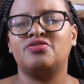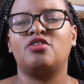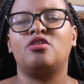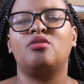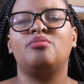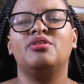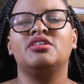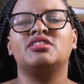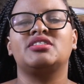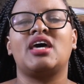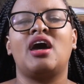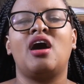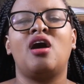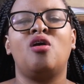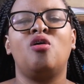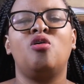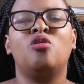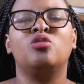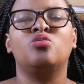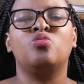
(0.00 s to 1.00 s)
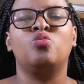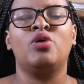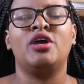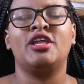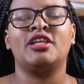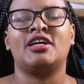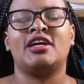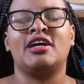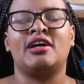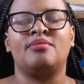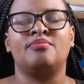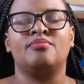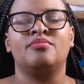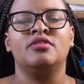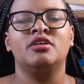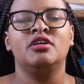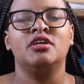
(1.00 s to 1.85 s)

comments are all welcome